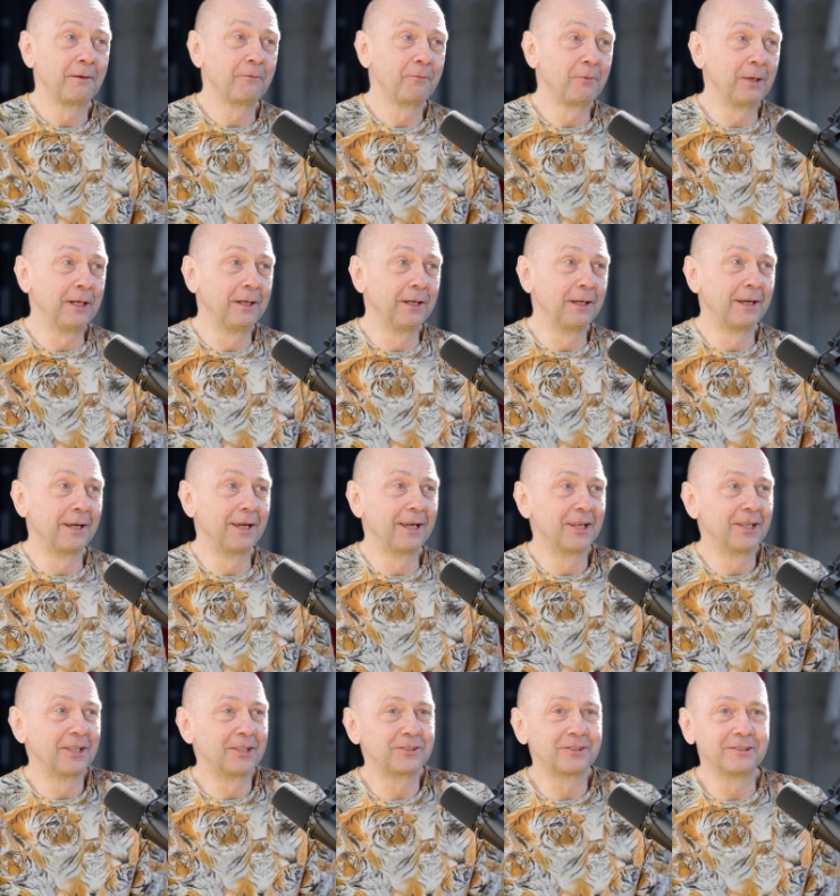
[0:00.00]

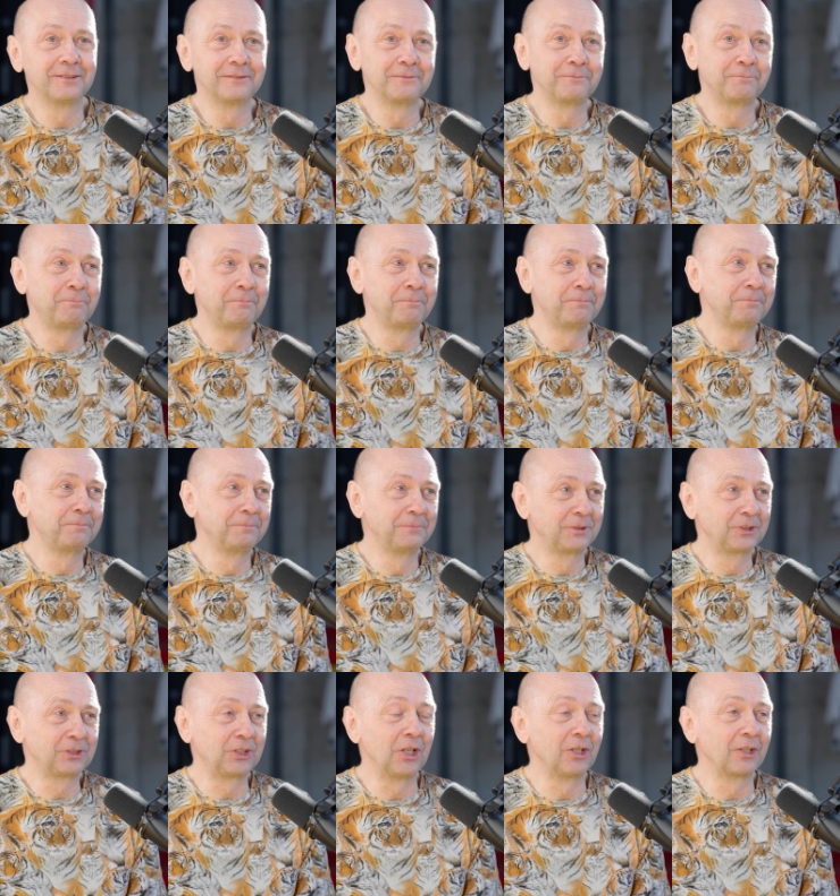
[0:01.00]
when
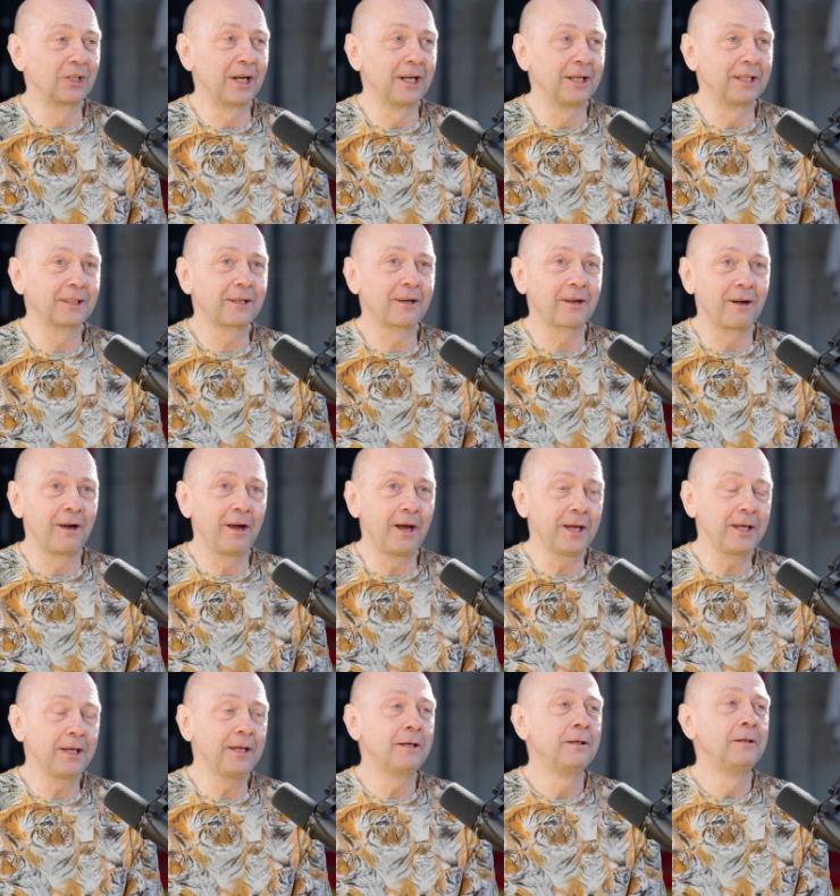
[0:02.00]
children
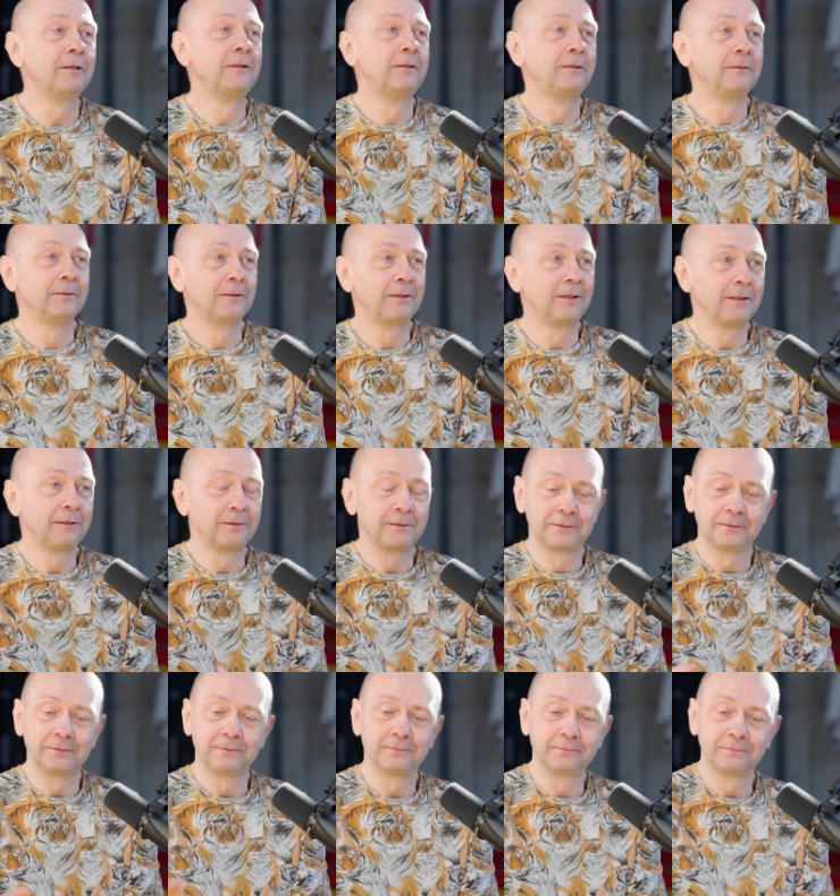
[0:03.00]
cry,
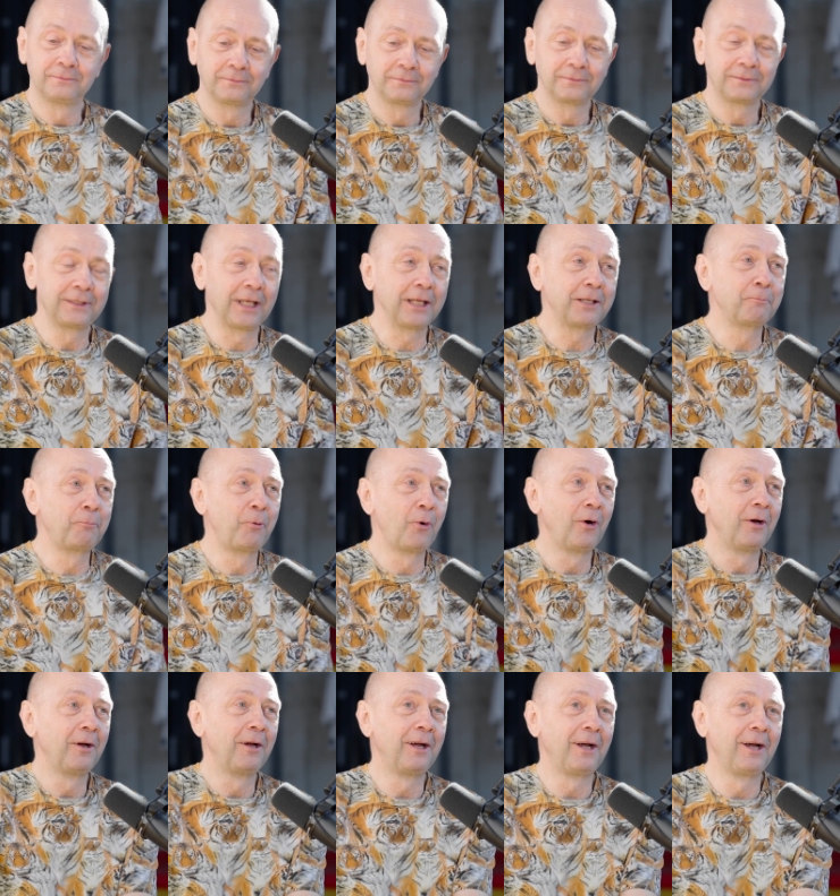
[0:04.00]
take
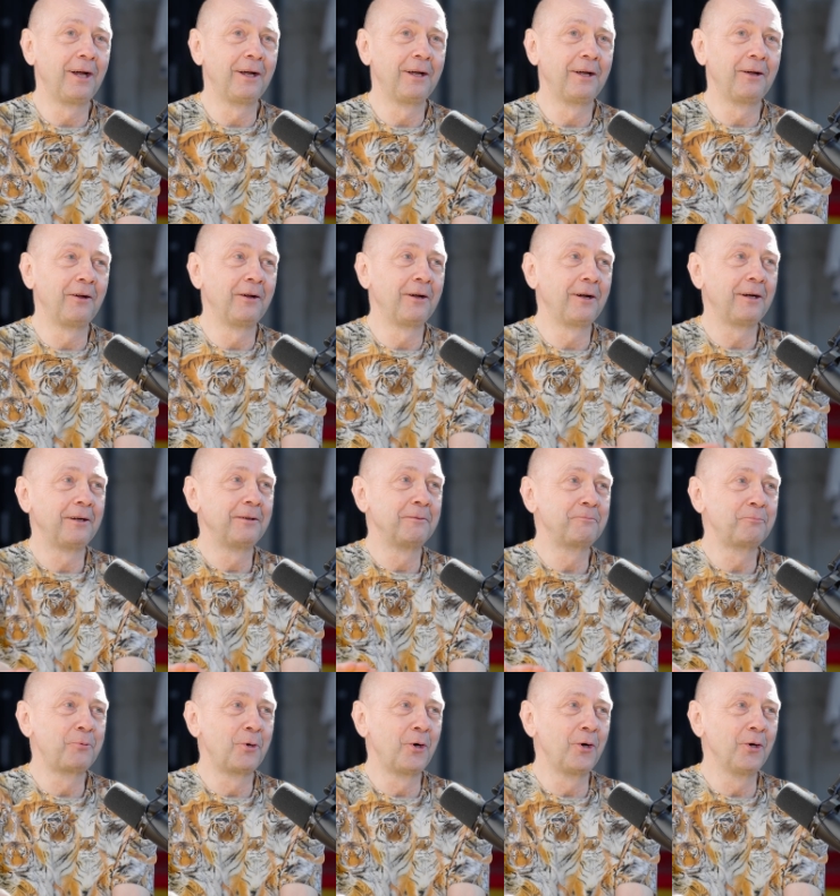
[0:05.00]
po- uh,
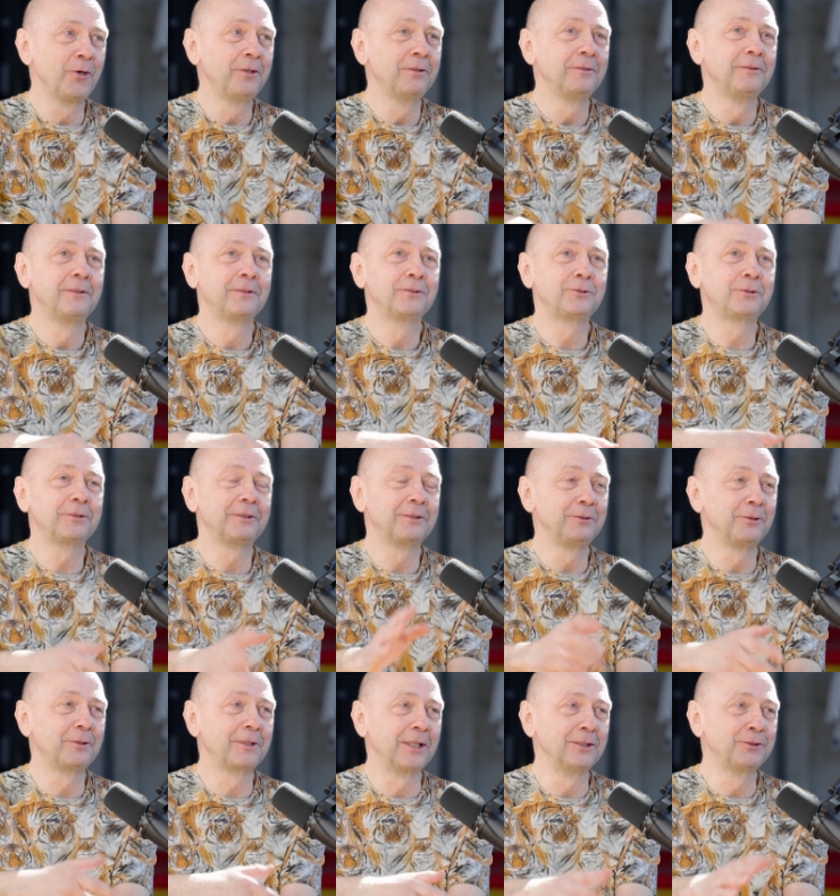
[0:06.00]
porn,
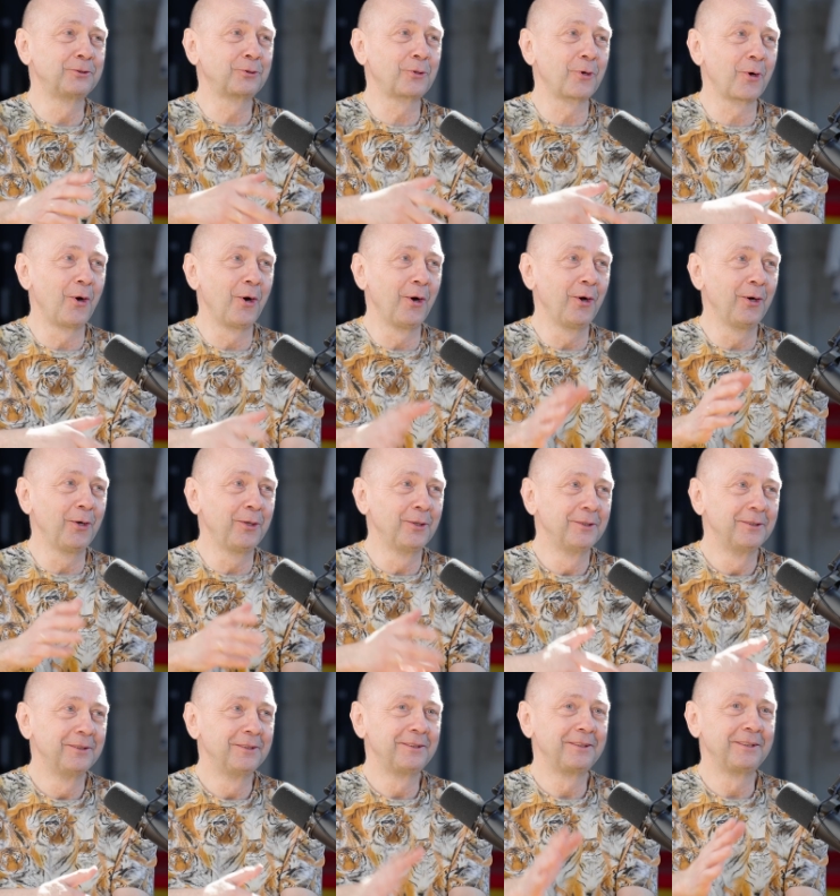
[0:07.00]
you can scroll
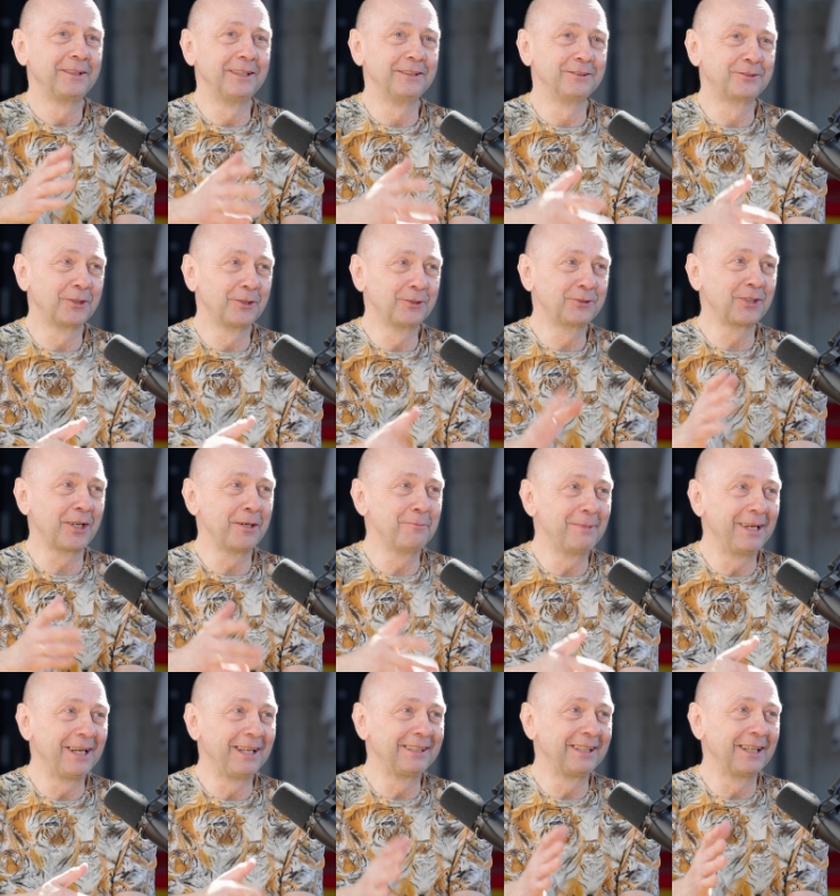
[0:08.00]
in social
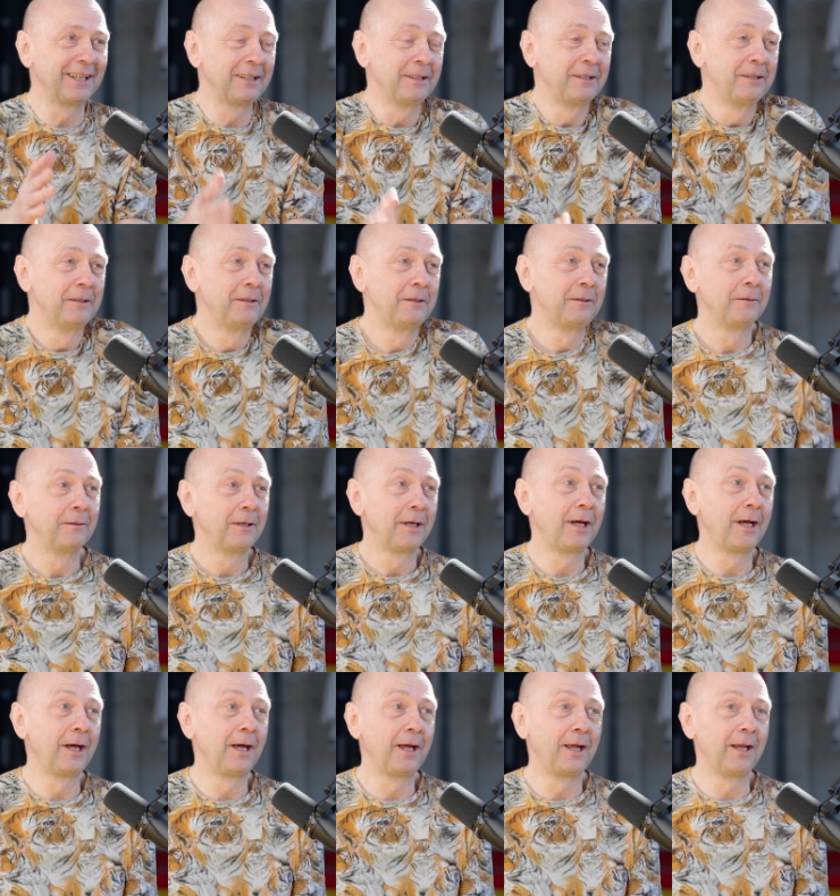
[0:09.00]
media
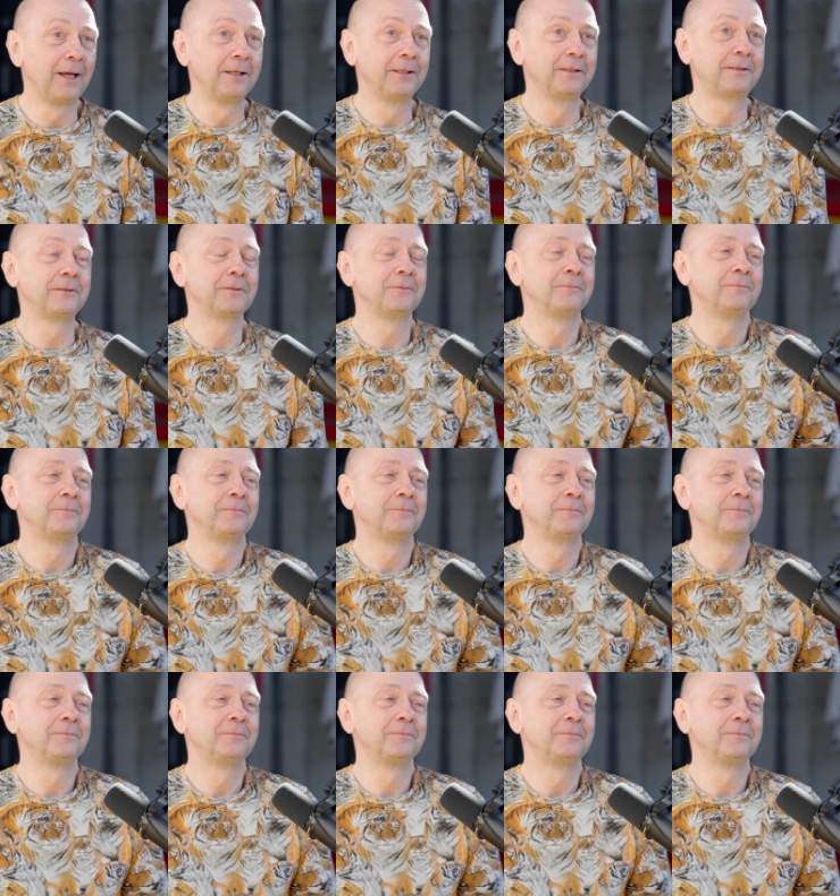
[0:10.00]
and